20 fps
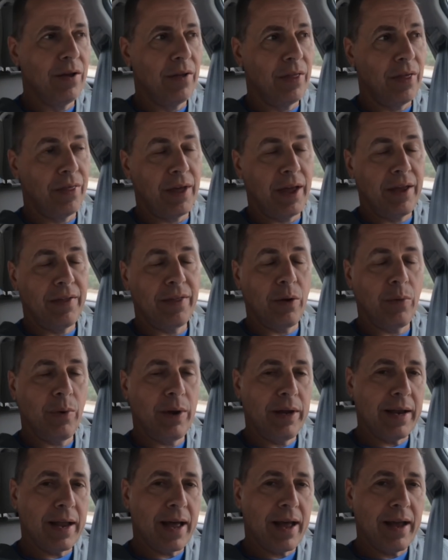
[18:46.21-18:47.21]
The thing that
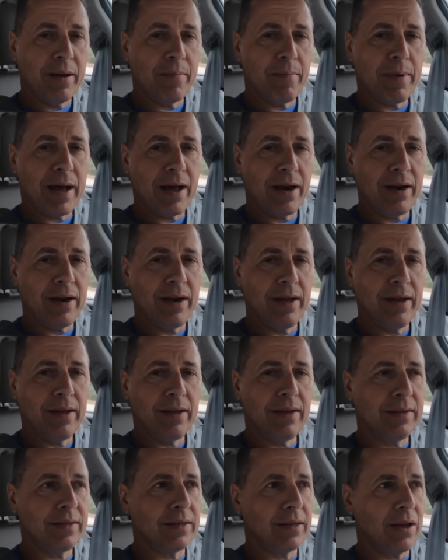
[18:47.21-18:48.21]
we like about it
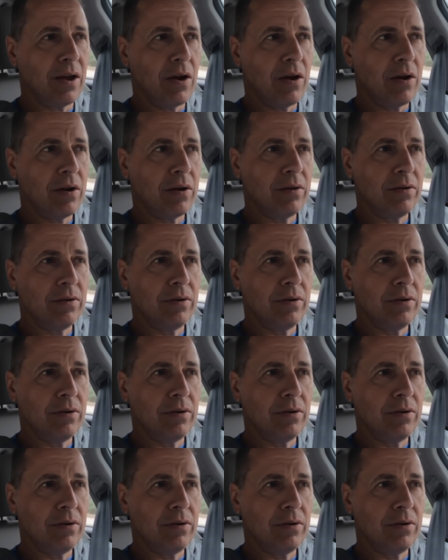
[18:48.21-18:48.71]
is our